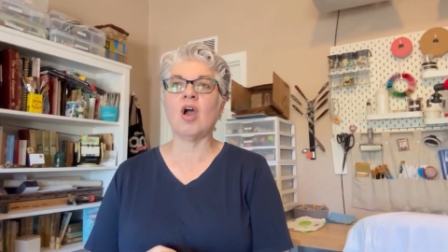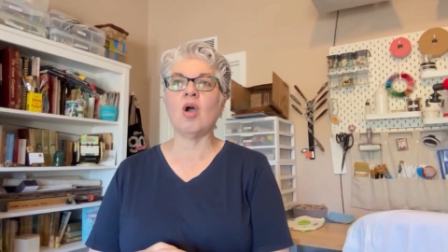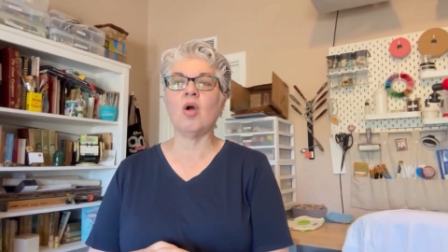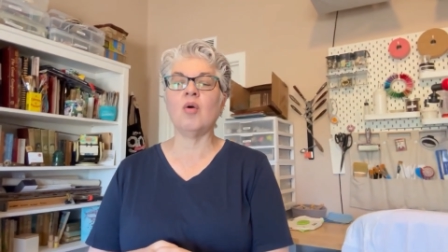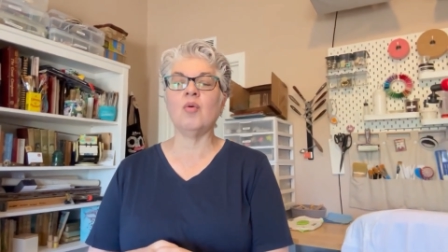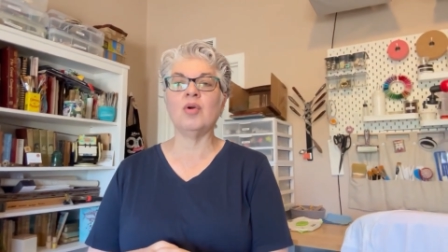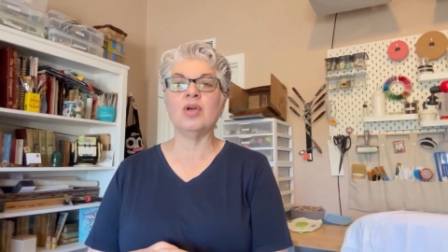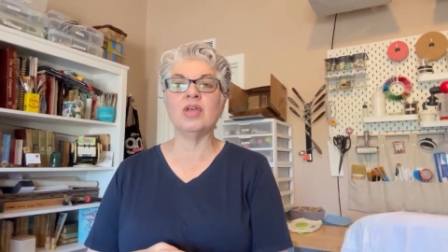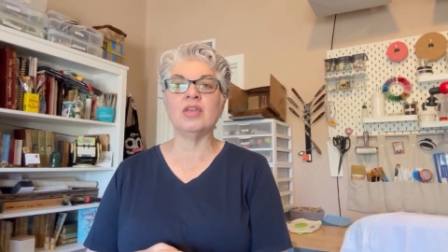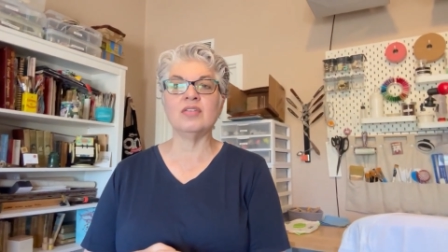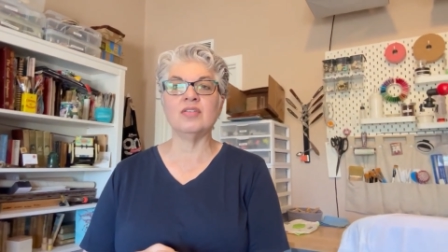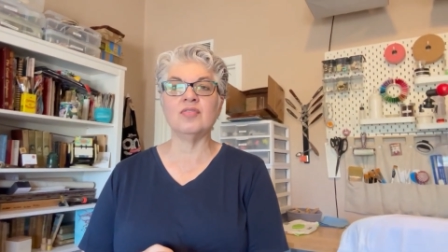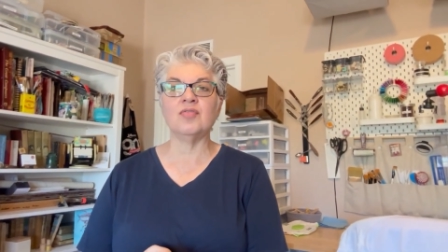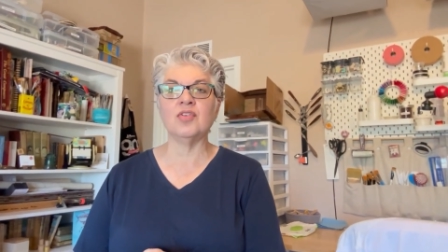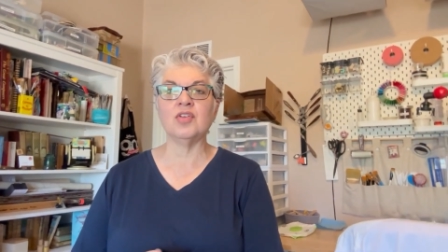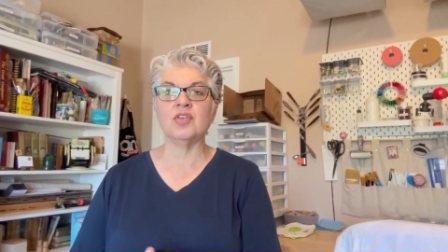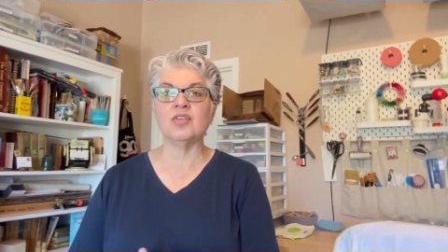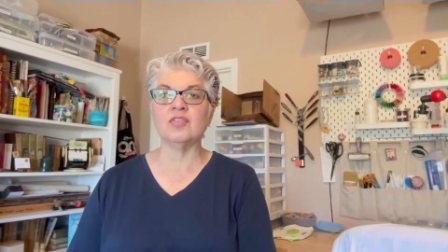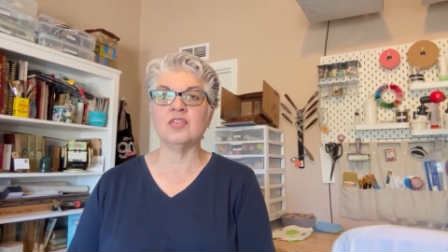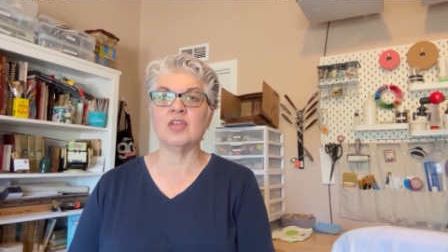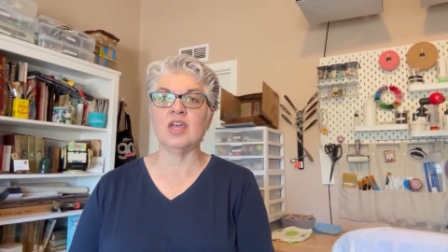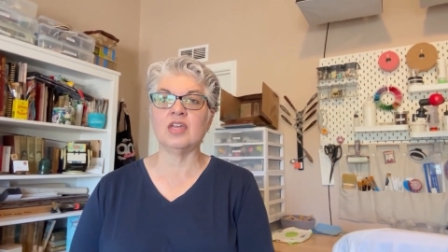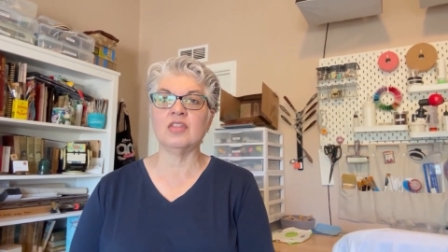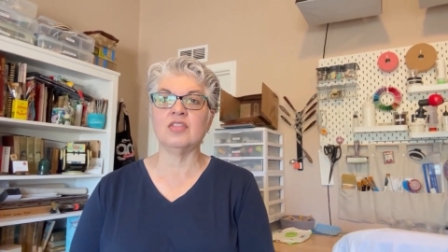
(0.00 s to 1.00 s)
always
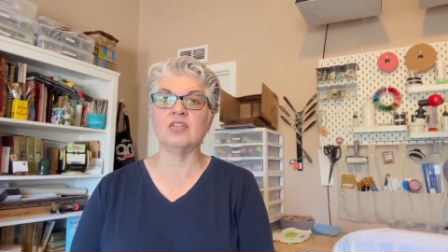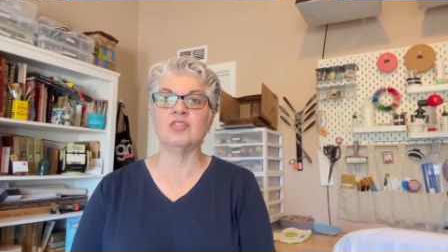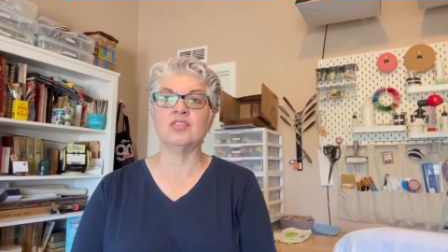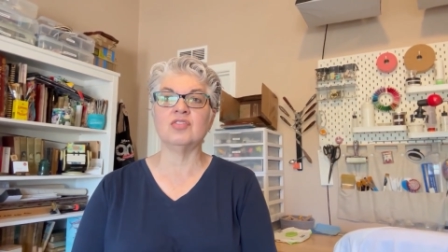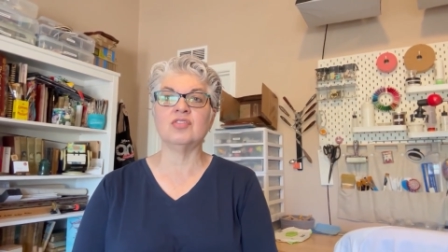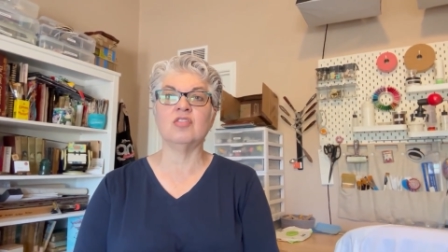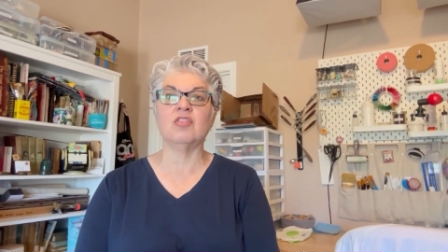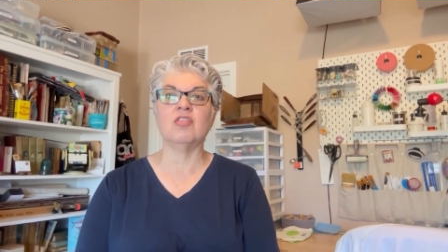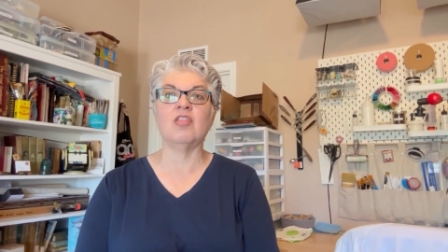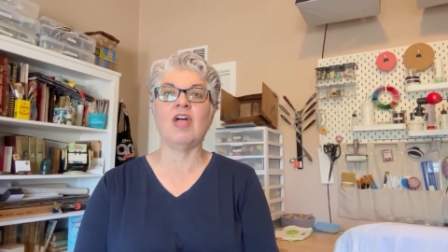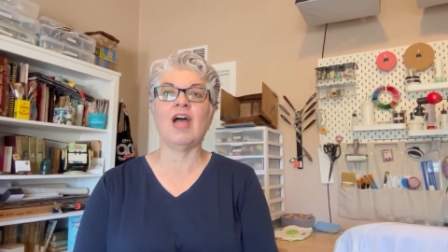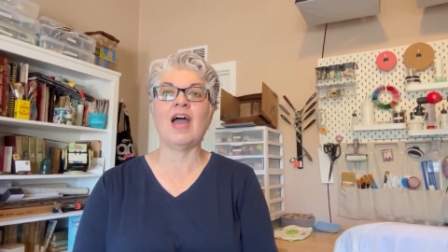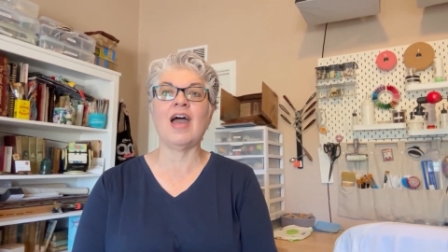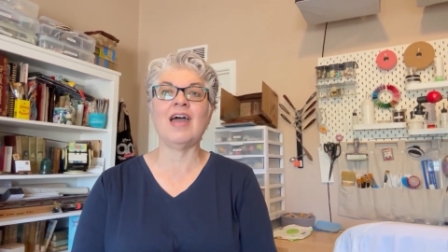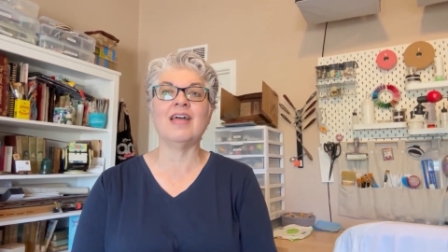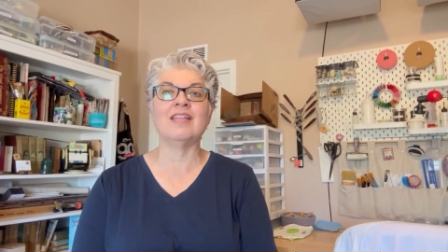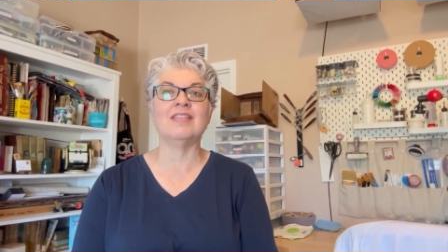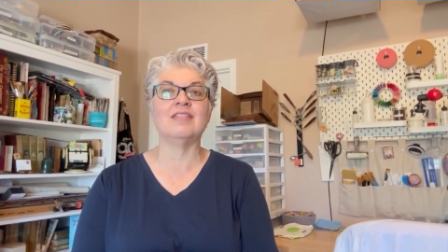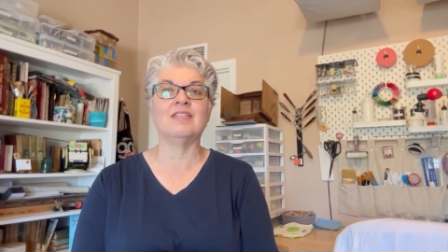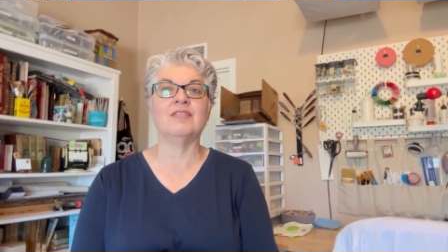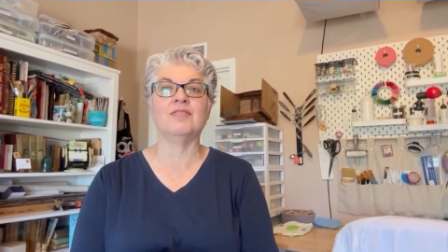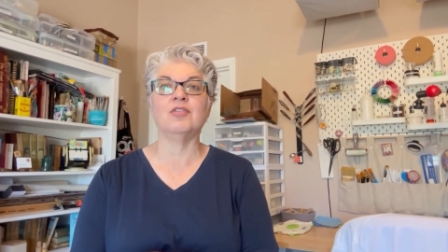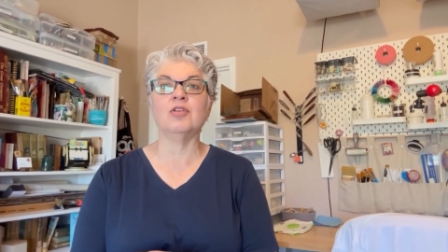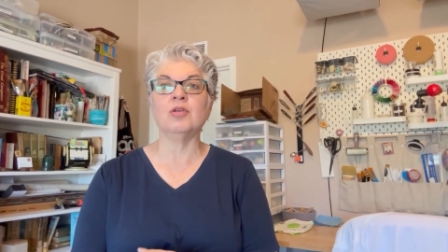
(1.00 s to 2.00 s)
feels like there's
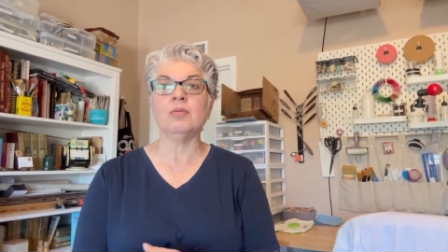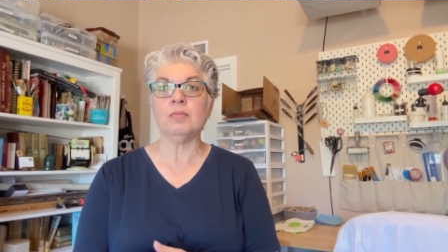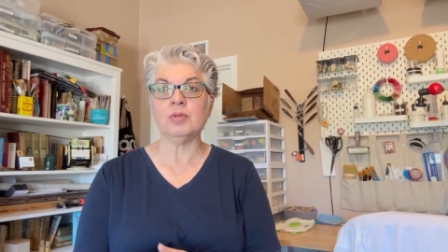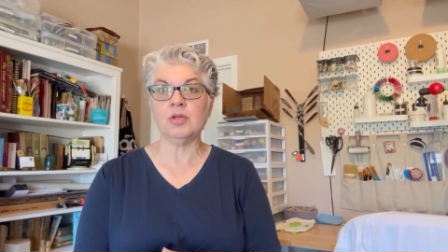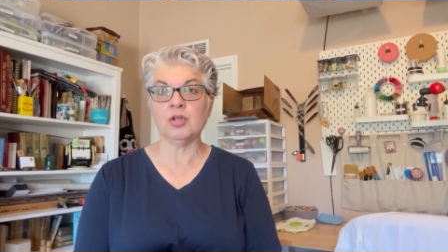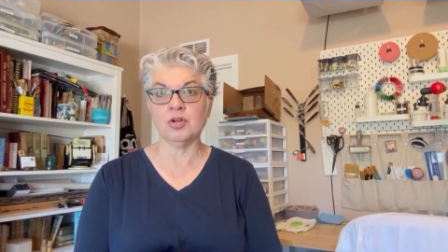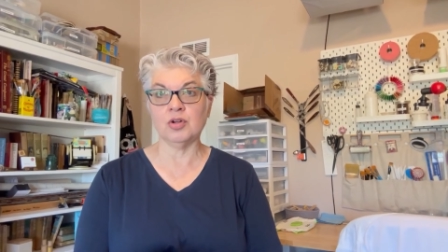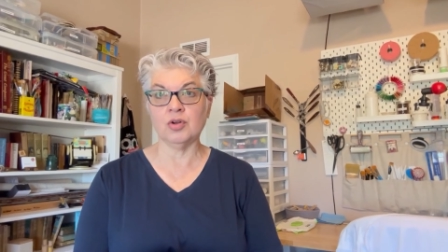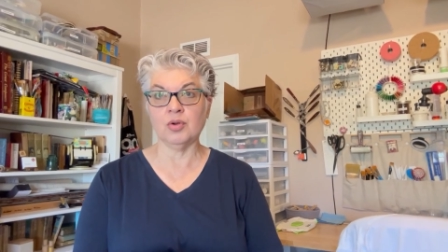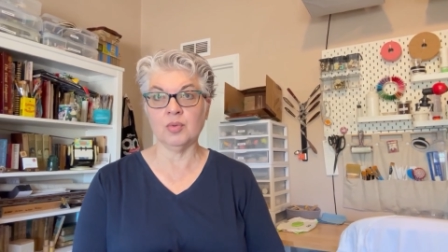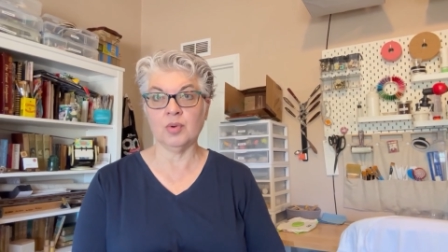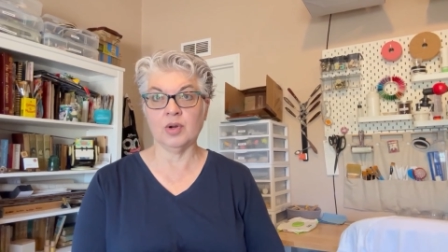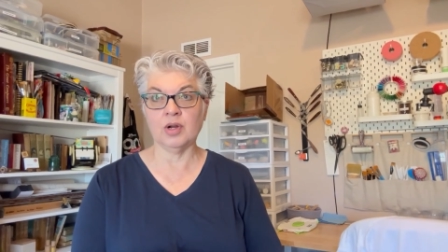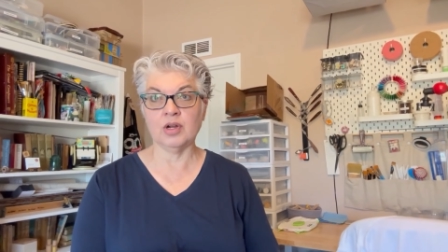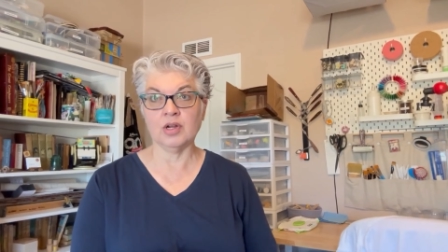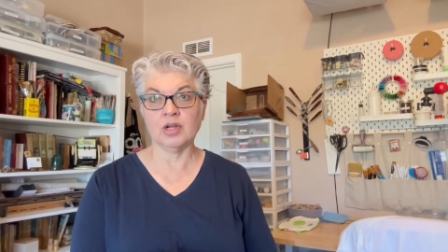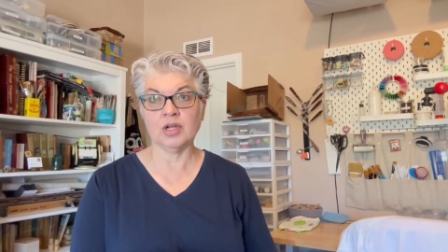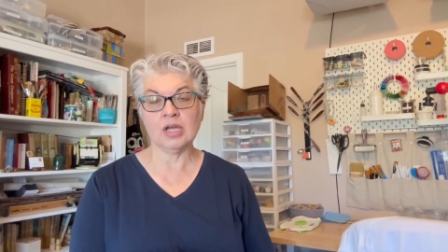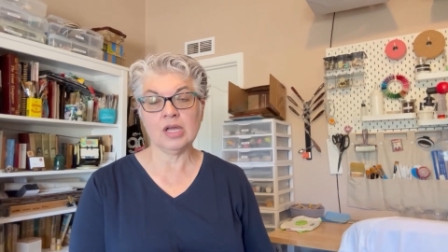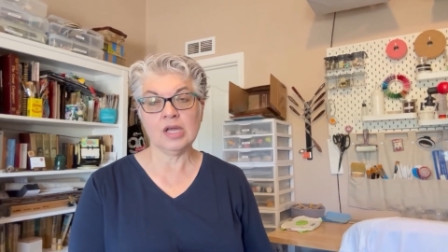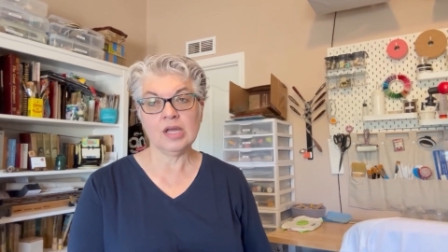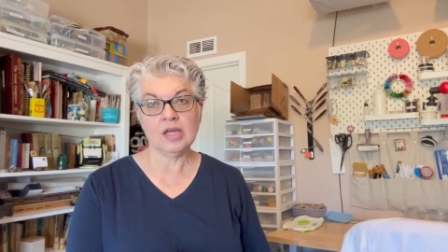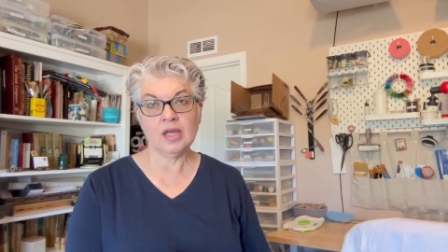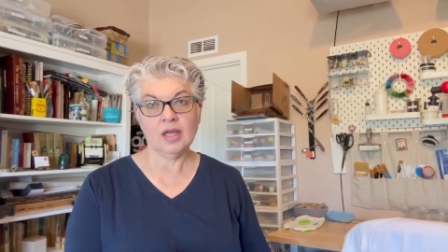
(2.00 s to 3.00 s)
lots of computer
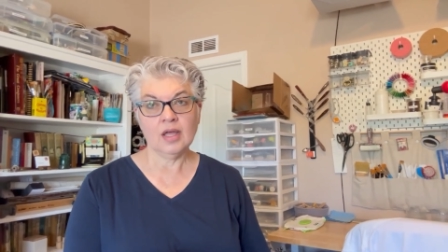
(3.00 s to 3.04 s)
work